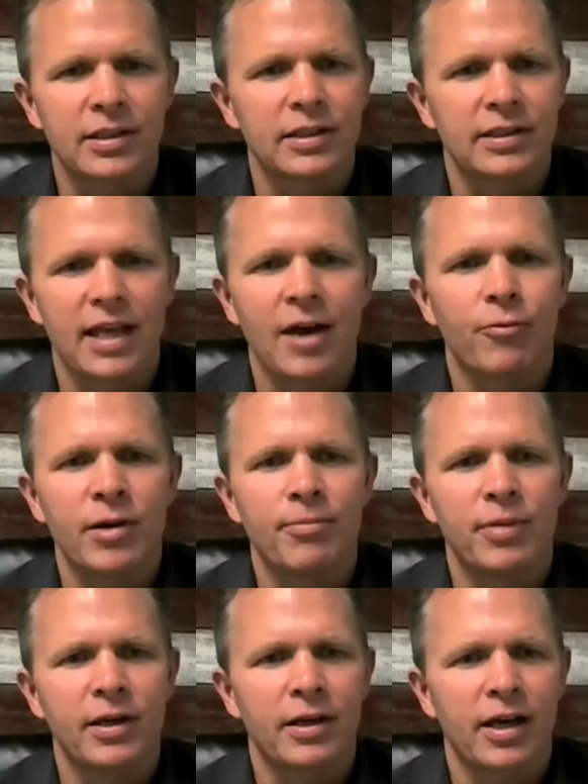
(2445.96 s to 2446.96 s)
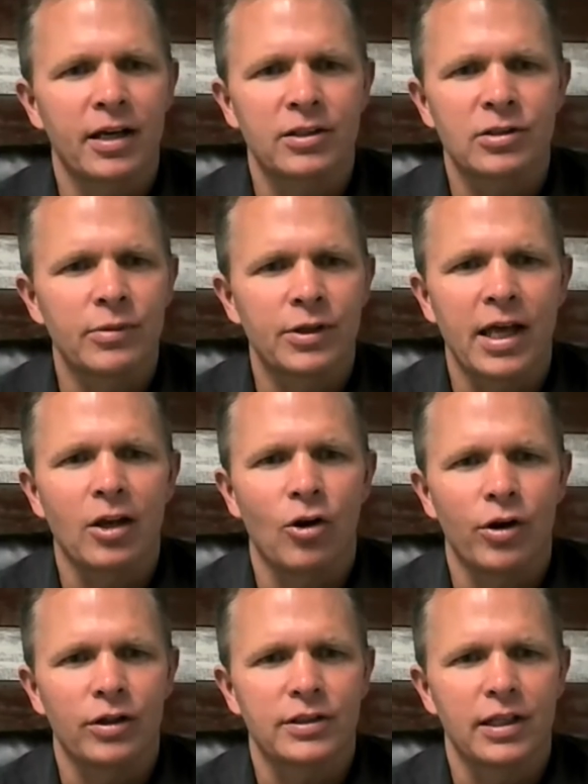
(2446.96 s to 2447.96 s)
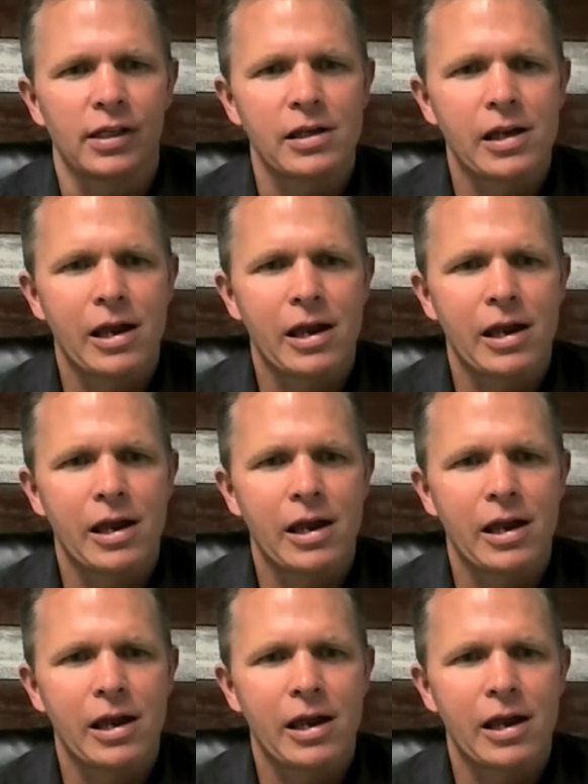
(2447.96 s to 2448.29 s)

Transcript: is that repeat customer, that loyalty.